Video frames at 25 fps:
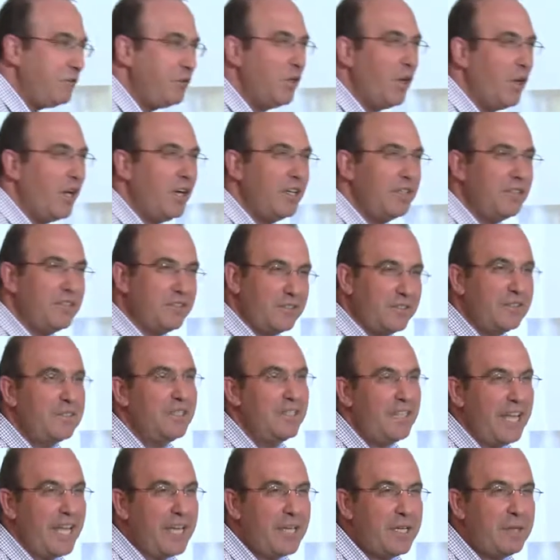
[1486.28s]
you are
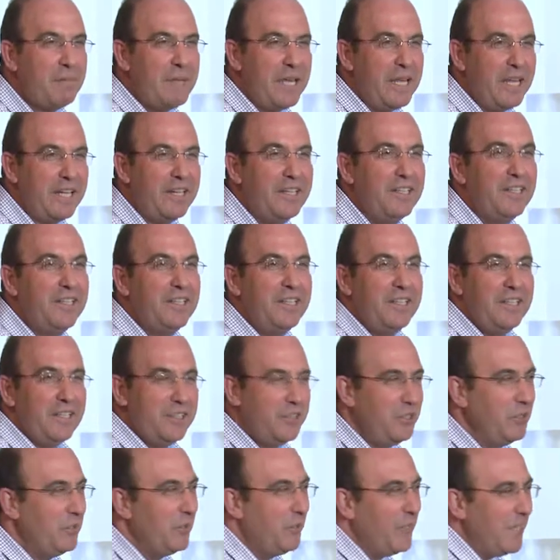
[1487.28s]
like me,
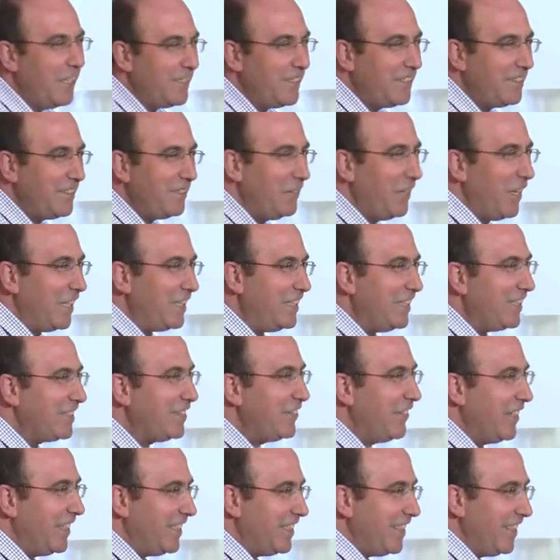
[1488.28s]
you read what is
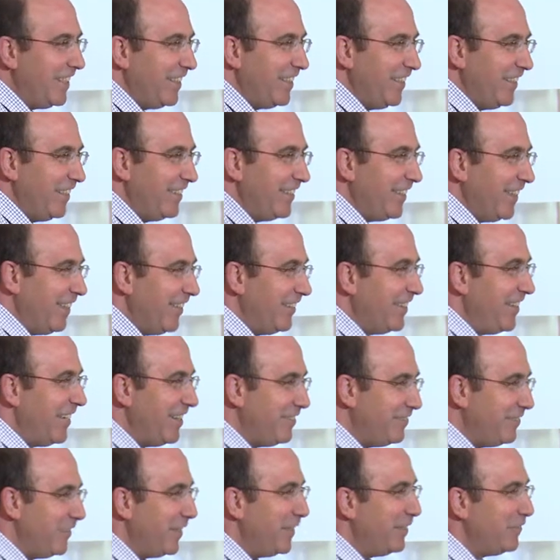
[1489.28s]
written on
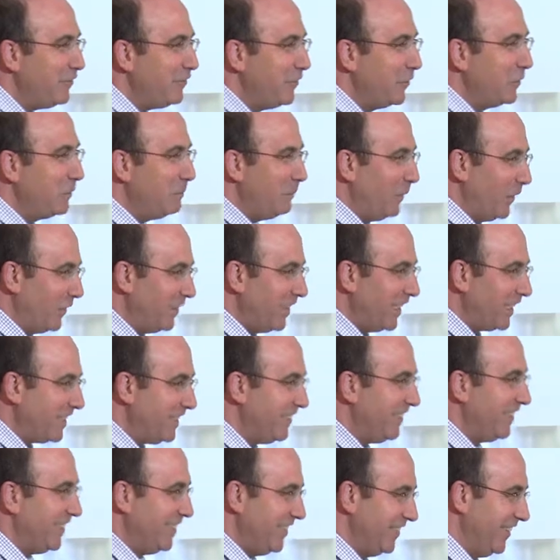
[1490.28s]
every food product
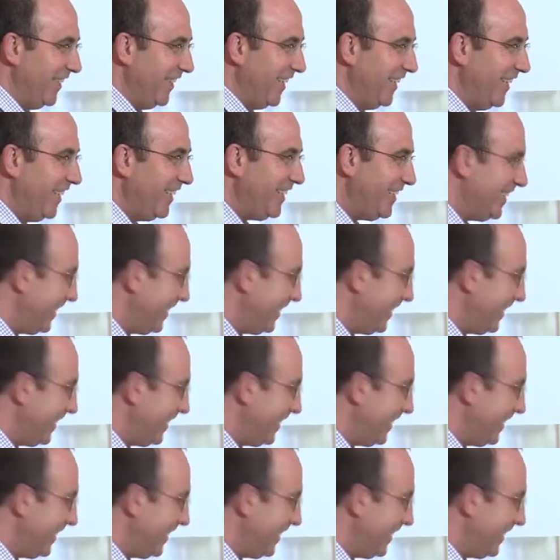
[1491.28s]
that you eat.